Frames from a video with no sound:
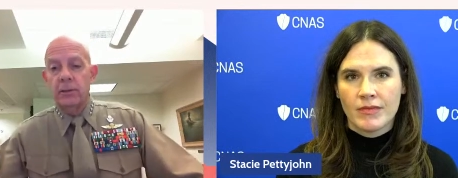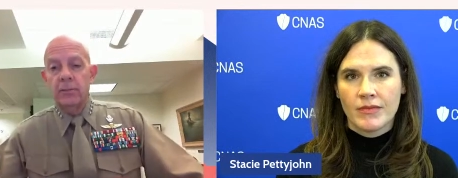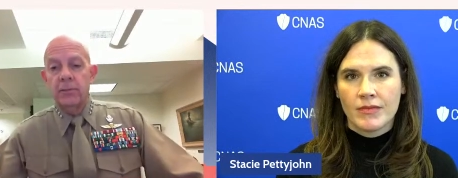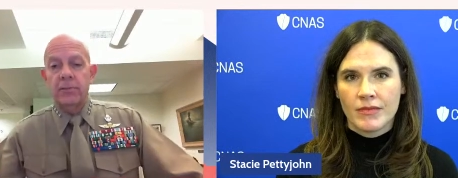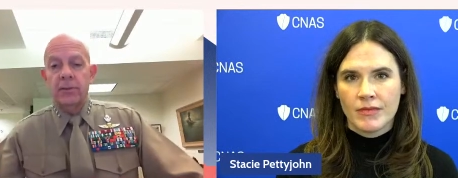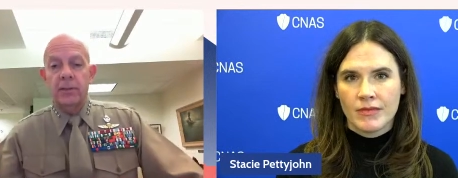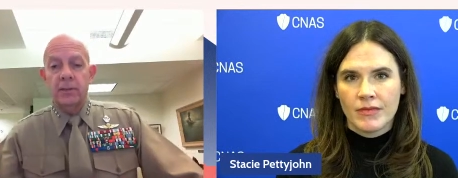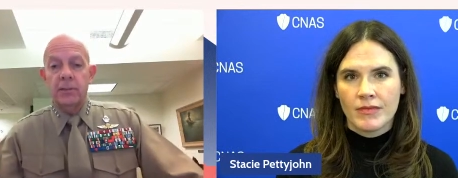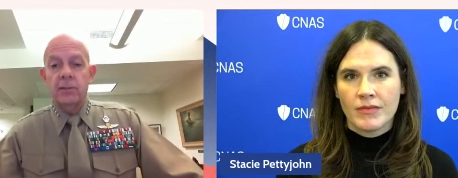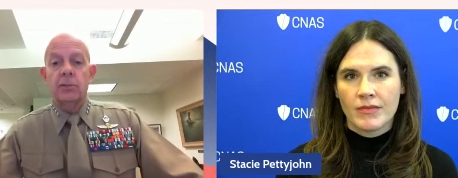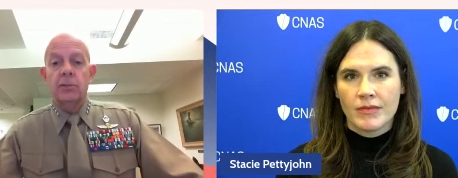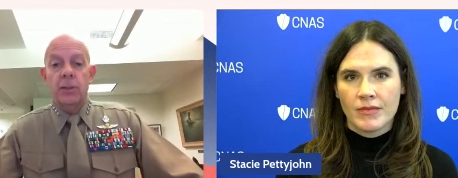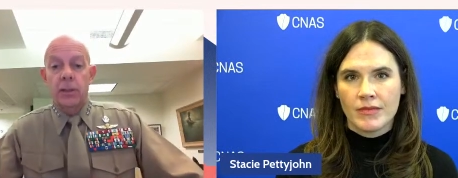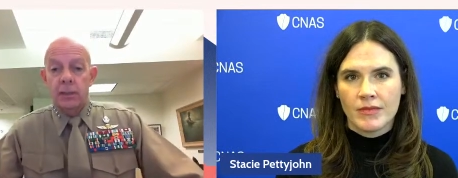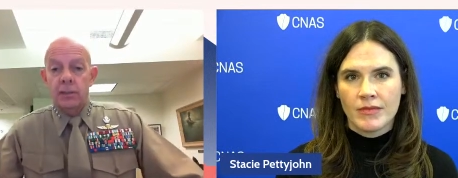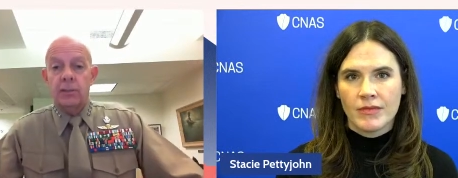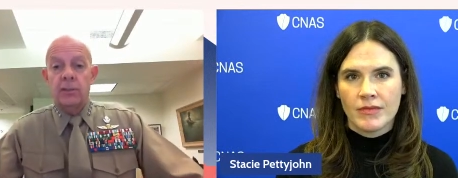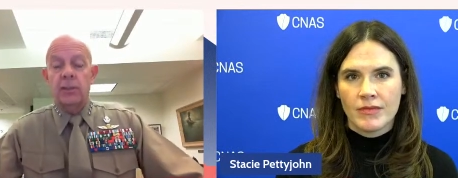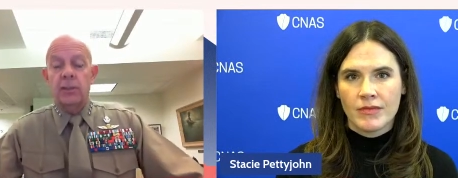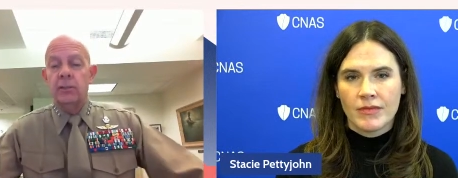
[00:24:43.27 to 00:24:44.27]
Speaker 1: of Defense
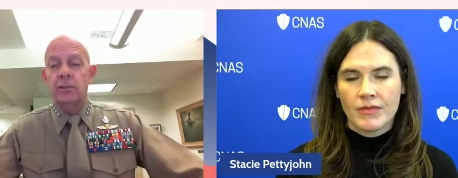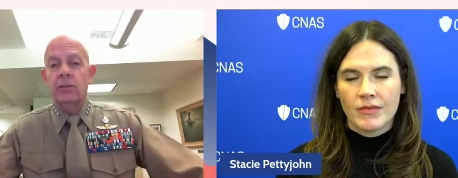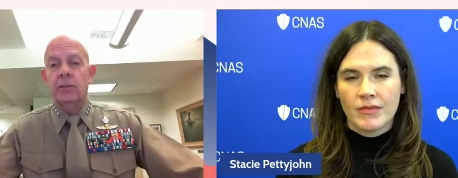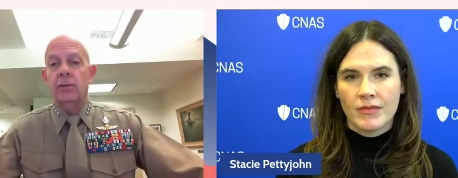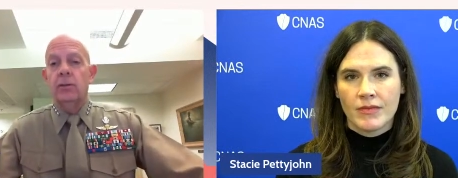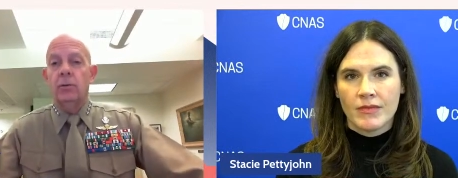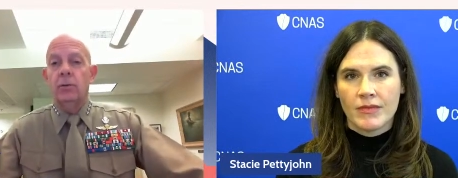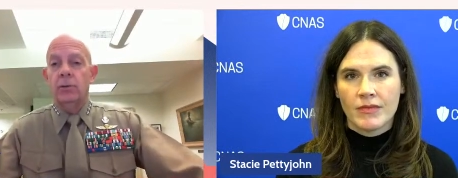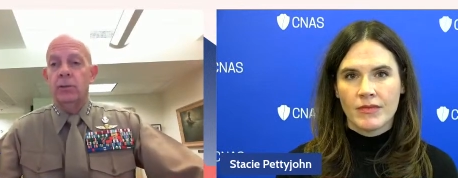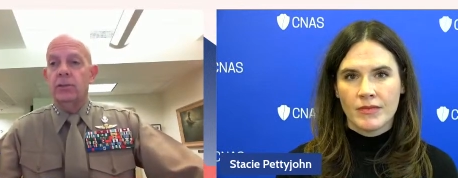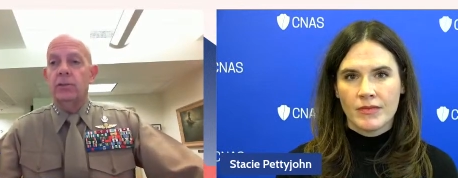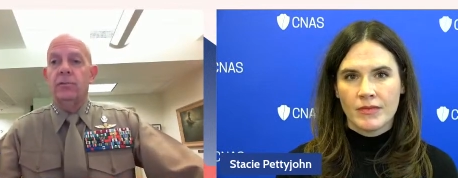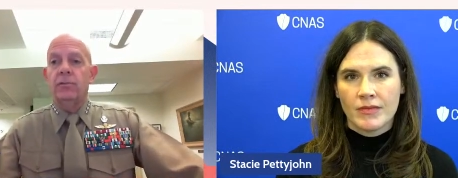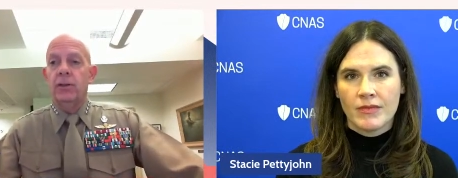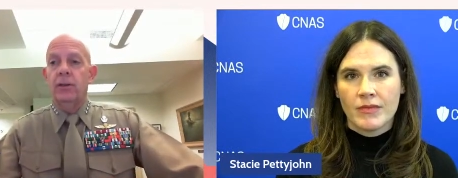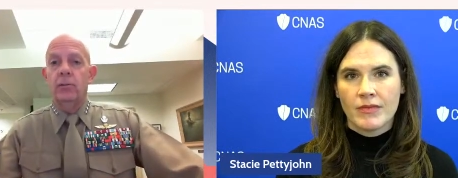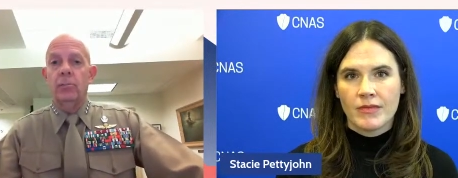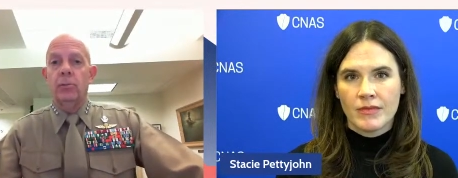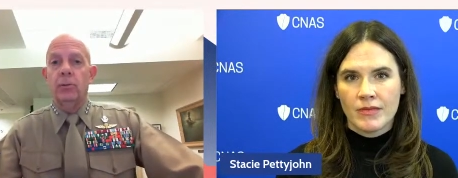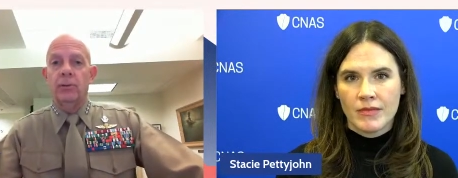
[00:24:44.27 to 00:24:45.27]
does need to know what's
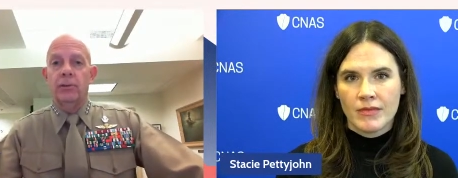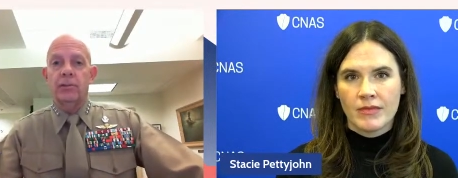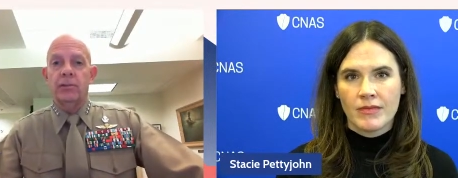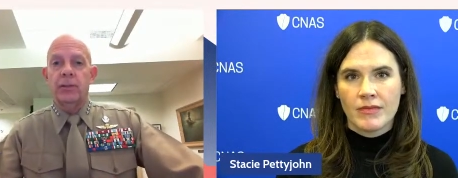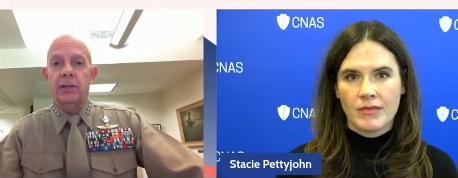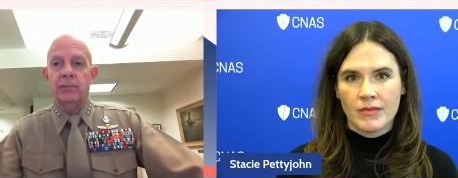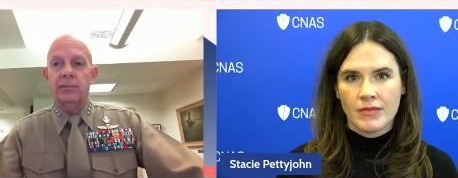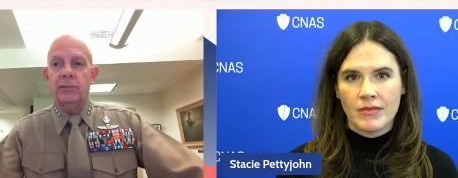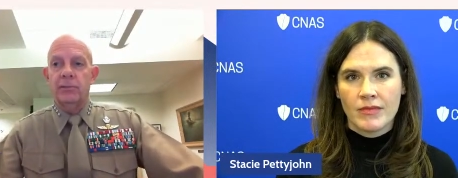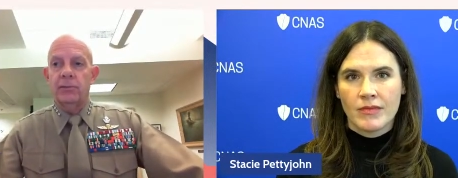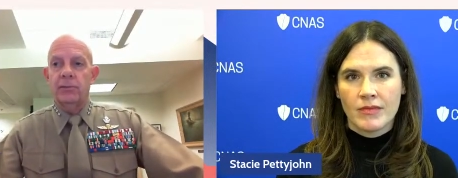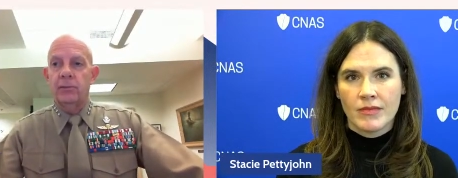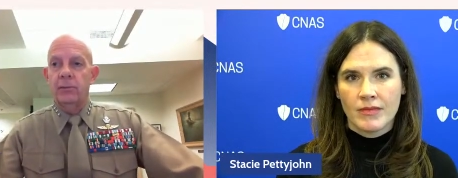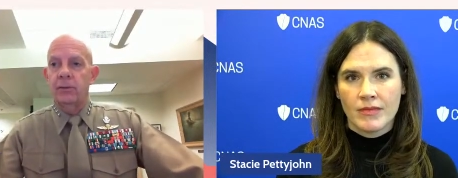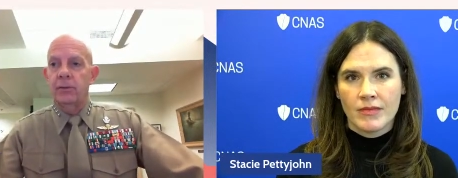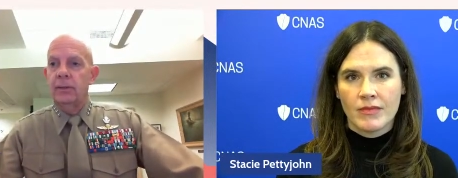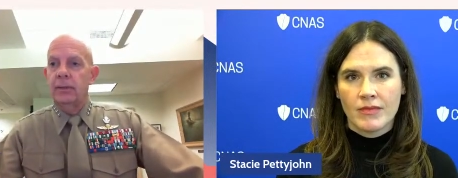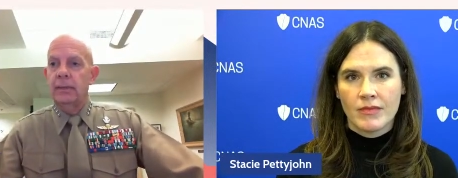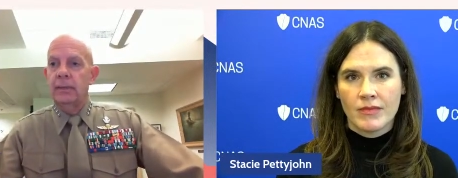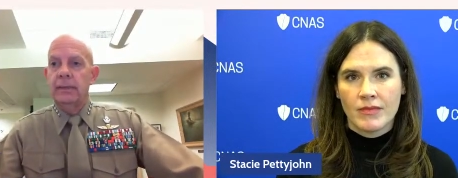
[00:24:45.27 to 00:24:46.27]
available this afternoon.